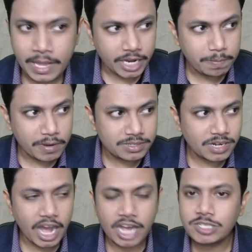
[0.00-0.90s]
That
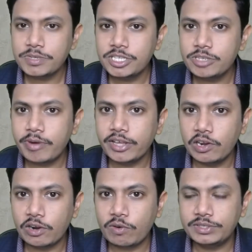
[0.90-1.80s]
person asked me this
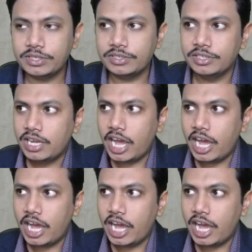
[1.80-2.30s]
particular question